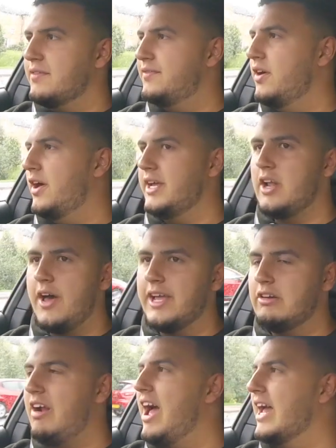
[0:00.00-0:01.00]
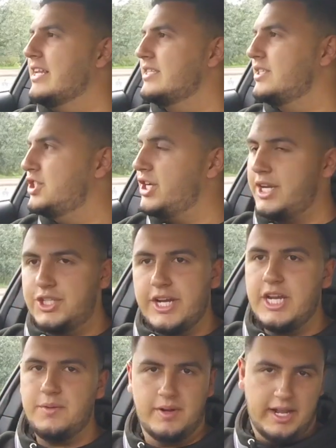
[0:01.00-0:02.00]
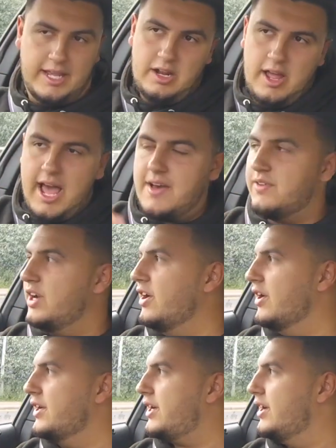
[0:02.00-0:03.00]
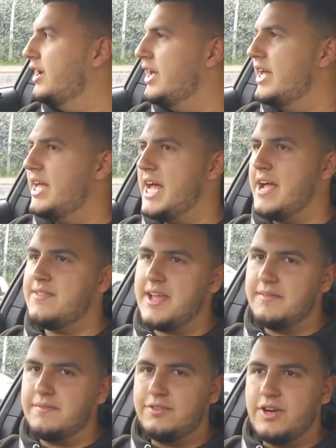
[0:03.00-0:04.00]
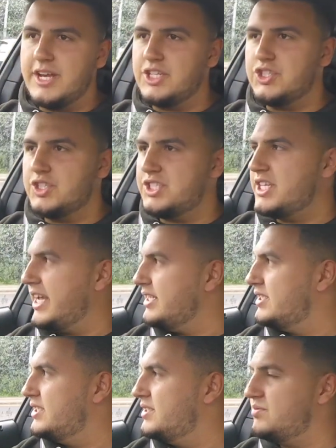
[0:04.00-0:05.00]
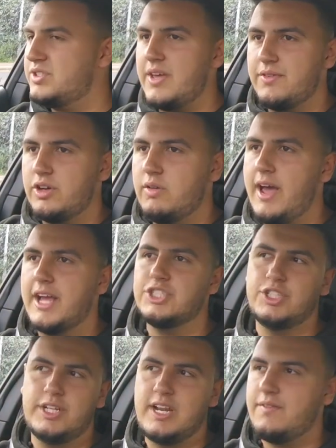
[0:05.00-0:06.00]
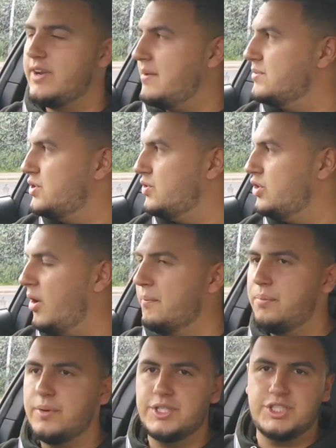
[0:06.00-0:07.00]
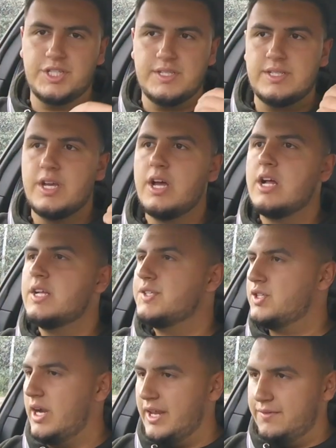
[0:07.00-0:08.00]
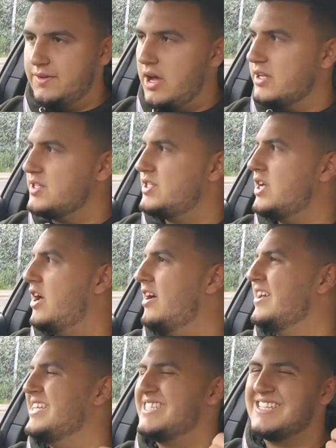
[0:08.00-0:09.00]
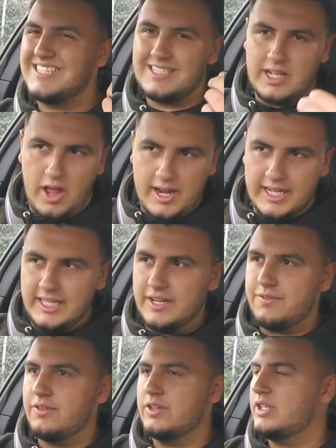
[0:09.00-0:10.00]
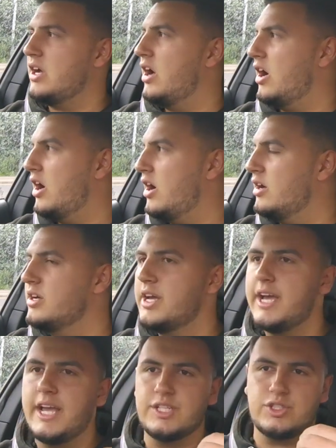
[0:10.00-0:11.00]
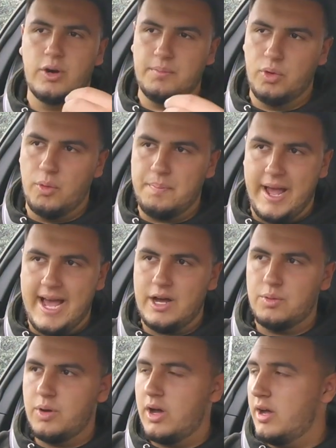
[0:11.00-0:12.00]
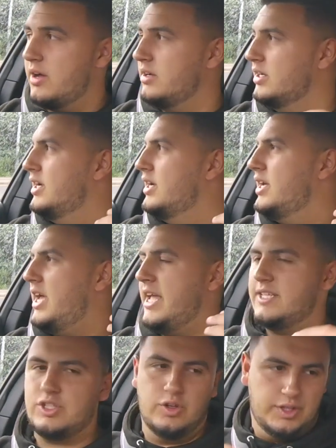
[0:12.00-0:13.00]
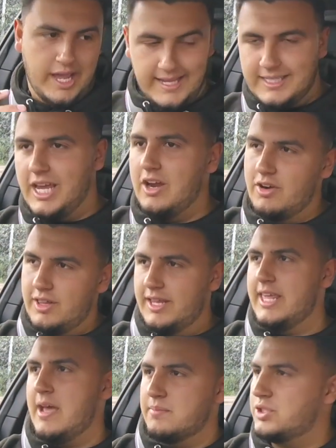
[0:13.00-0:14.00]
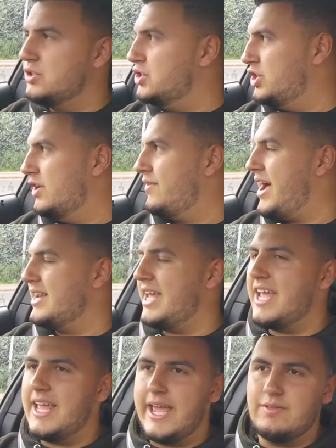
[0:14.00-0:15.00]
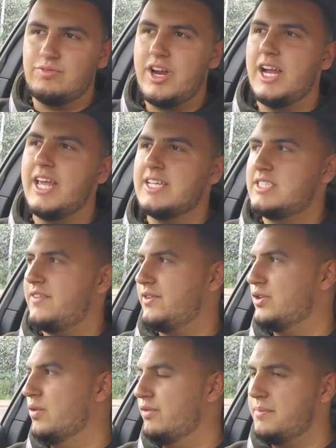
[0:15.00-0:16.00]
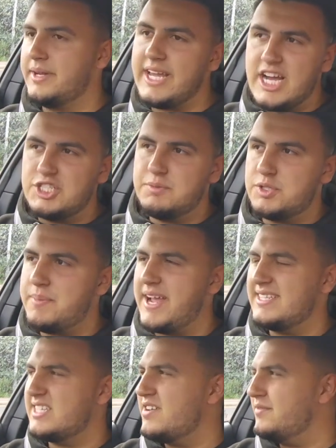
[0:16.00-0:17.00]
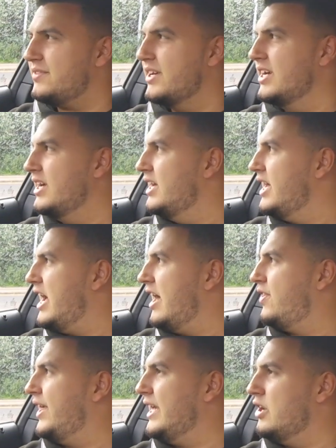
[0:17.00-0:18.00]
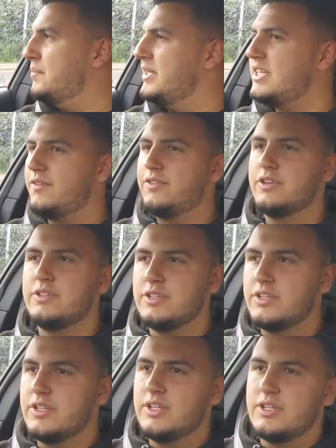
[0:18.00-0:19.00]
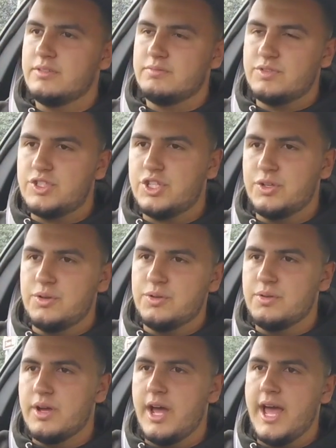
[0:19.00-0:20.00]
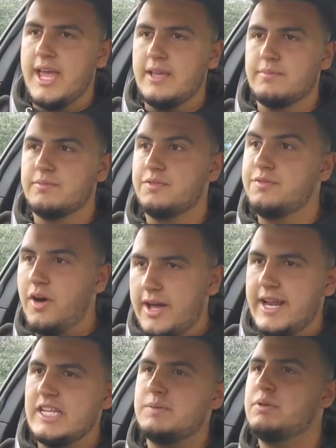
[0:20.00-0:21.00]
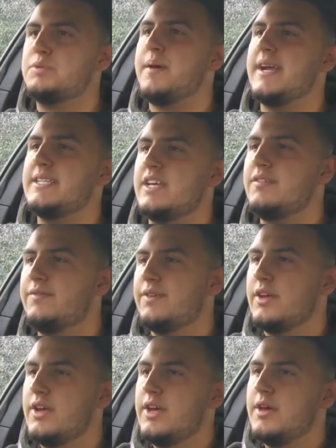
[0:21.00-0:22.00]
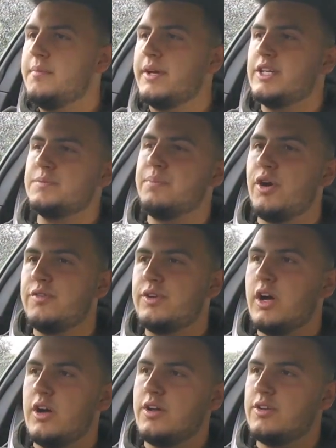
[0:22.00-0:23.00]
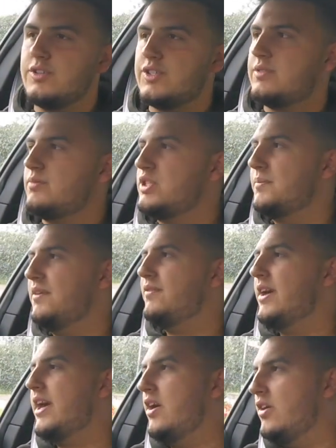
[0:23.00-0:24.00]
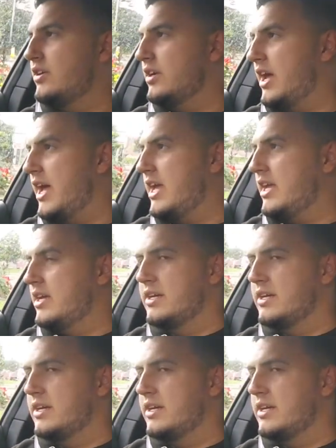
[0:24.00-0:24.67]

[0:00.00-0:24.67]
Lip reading: 39 grand. Genuinely, like, have a look. And then for an extra 6, 7 grand, you can have an M2 Comp, which is slightly faster. It's a slightly different car. It's got more power. It's got the interior that the M2 should have had. It really is difficult. From a cash perspective, I think it'd be different to a finance perspective, because both cars, to be fair, on a